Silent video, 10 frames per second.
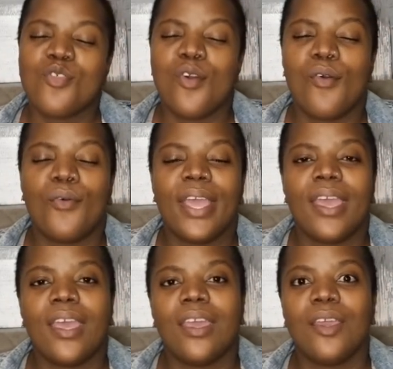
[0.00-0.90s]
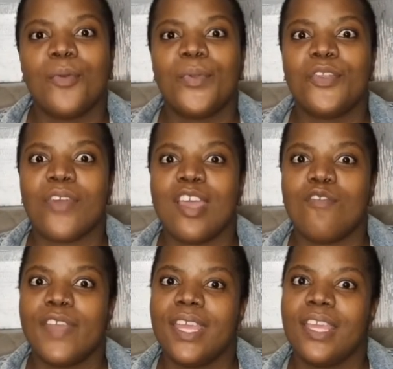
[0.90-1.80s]
So okay, we're
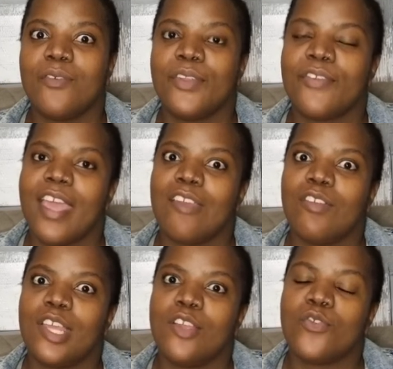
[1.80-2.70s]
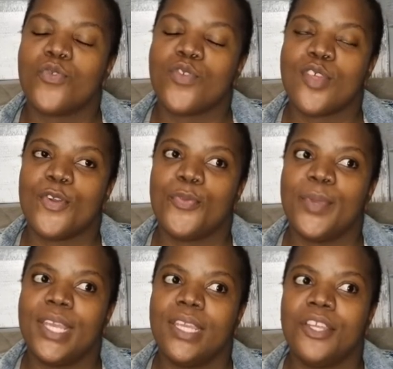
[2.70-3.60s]
driving to South
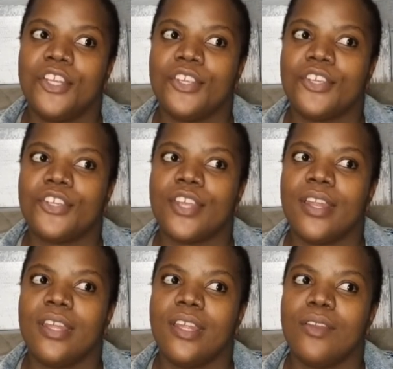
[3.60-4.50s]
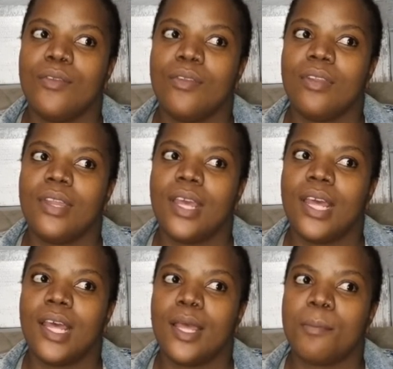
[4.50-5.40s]
Beach, and then
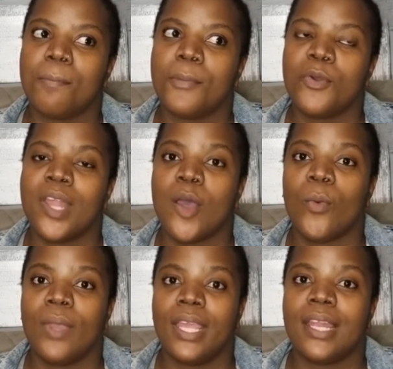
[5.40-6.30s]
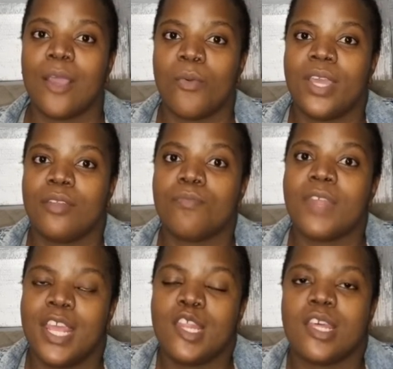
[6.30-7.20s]
on our way, like we had
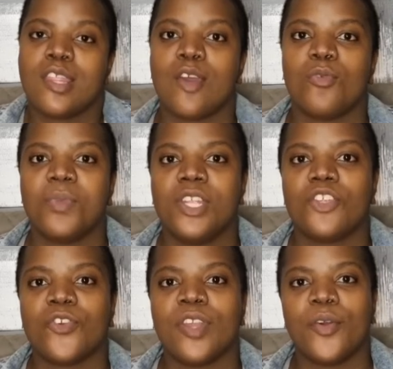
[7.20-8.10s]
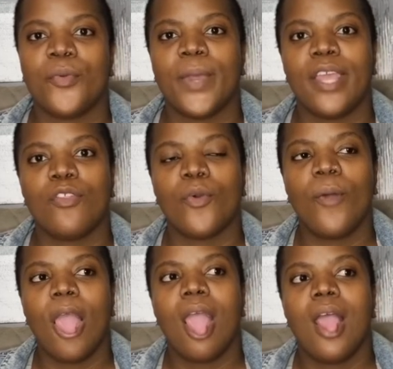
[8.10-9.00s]
entered South Beach, on our way
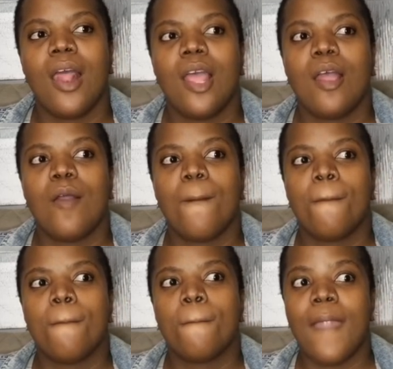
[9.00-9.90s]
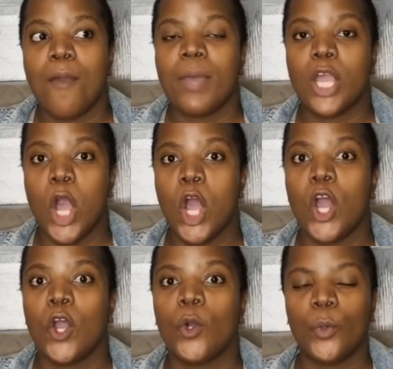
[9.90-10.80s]
though, now my
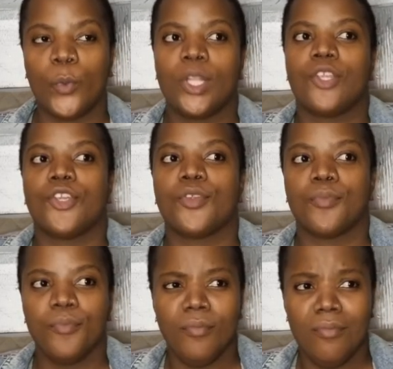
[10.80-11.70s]
car, which